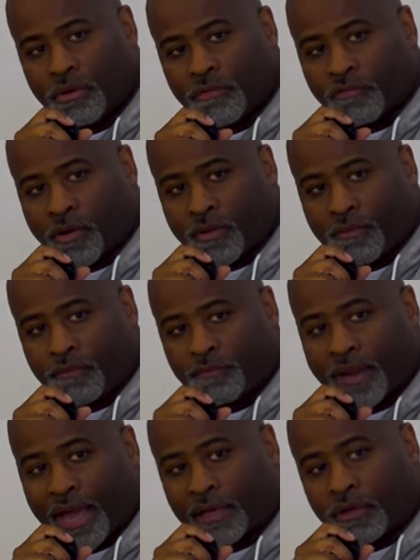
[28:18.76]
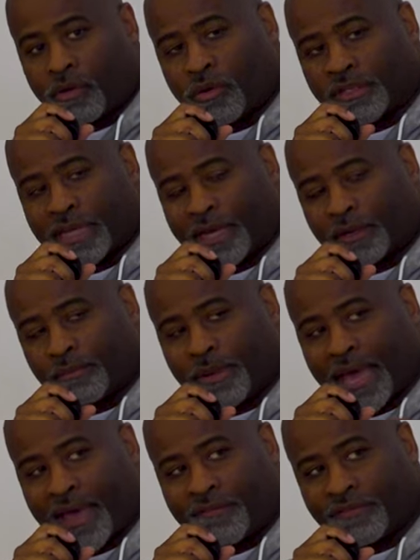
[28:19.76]
from not going down a
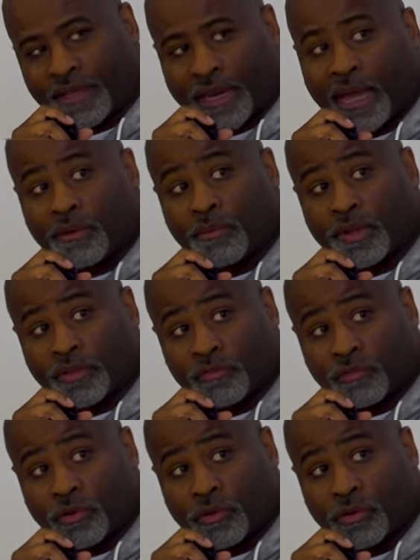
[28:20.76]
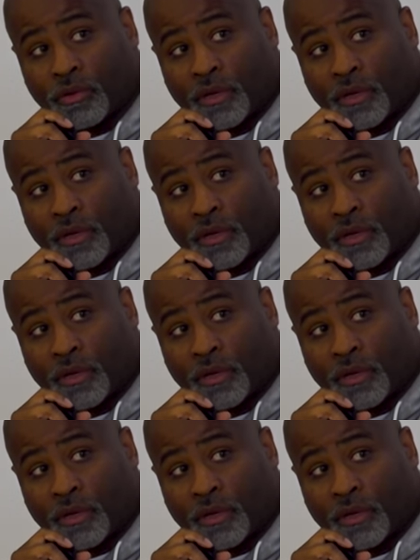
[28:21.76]
path that I went through,